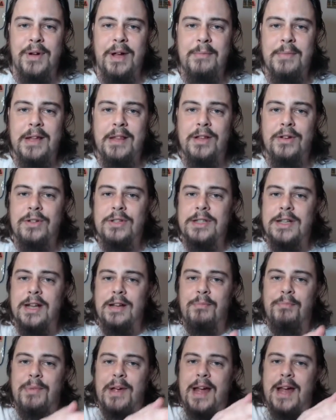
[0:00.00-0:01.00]
I mean, they're
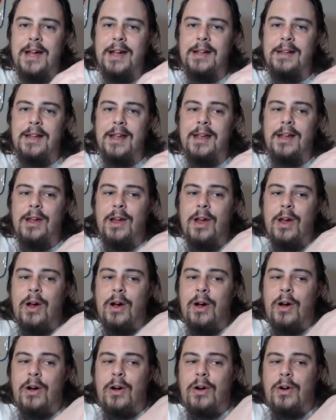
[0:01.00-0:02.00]
sitting back and like,
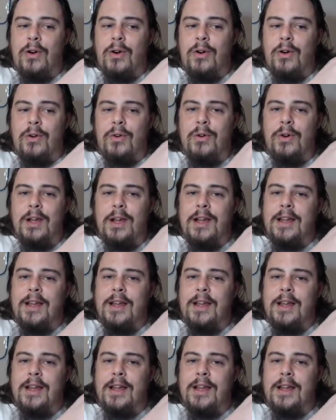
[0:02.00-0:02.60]
oh,